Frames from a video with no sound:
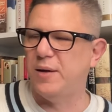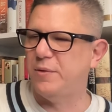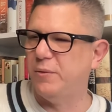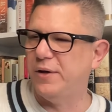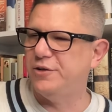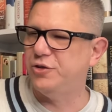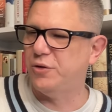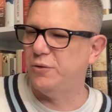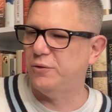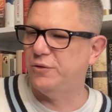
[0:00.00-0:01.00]
Hemingway
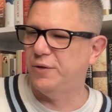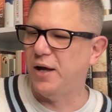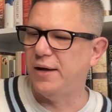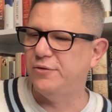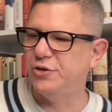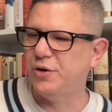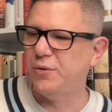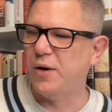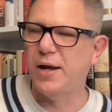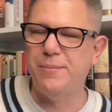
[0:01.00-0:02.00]
Jones live
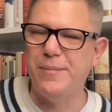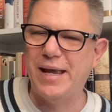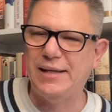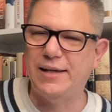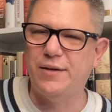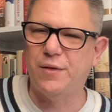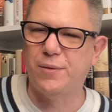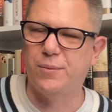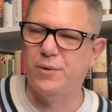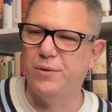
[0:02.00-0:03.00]
show. I made it
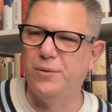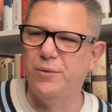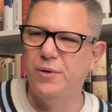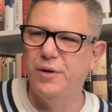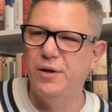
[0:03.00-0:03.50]
through